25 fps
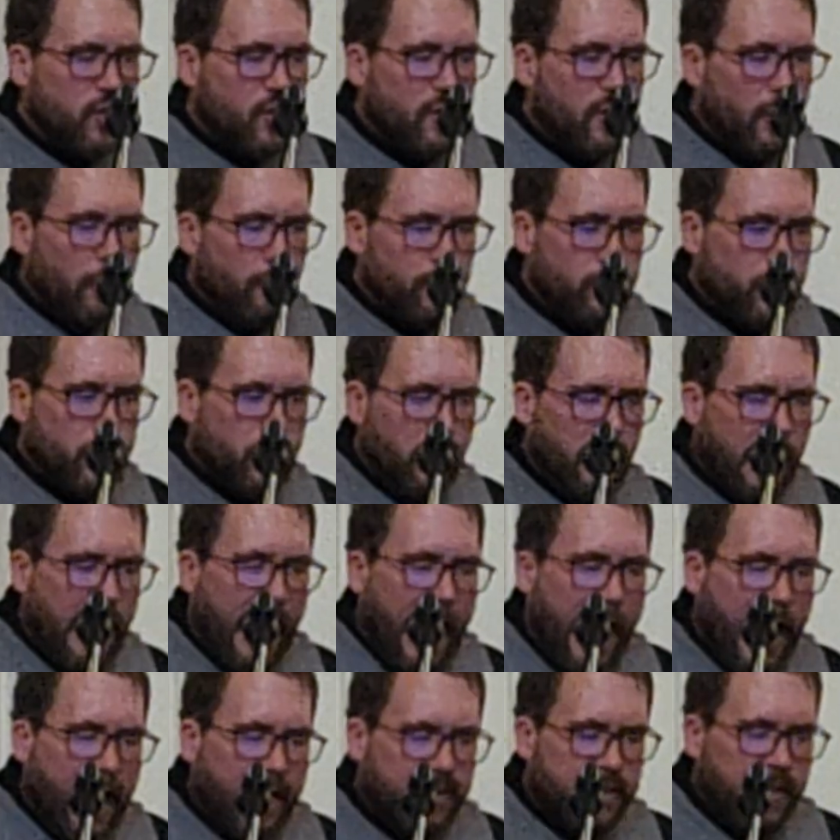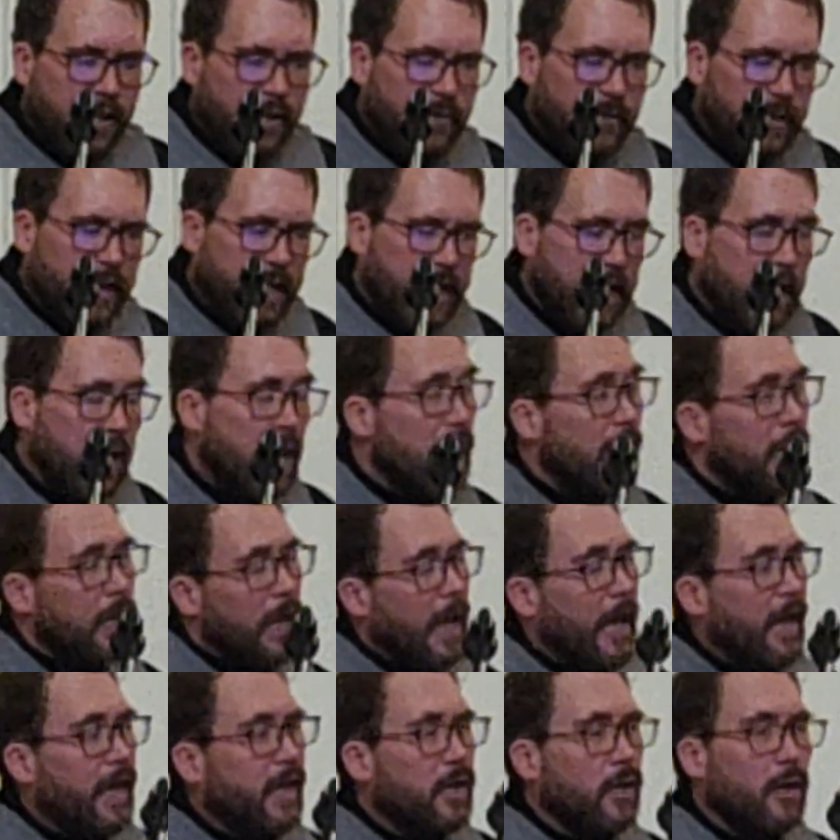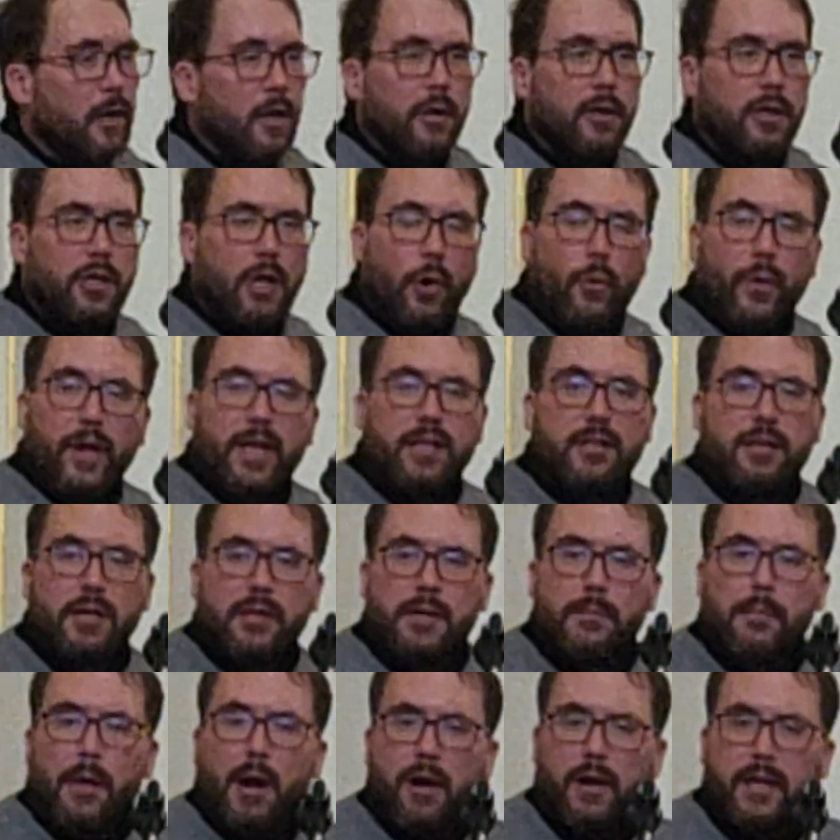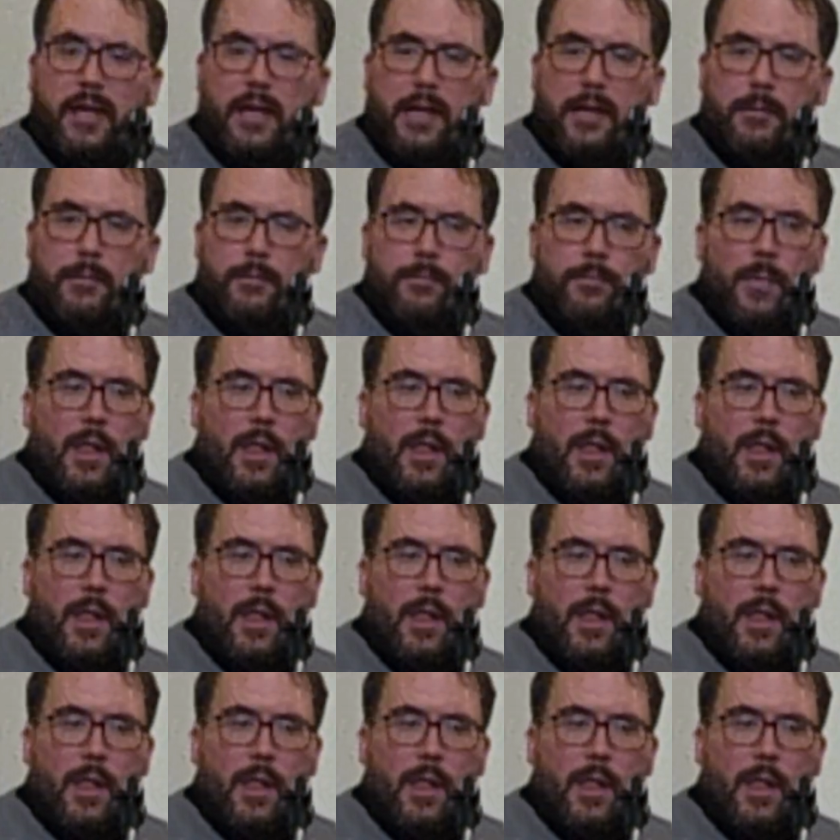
social activity like going to the market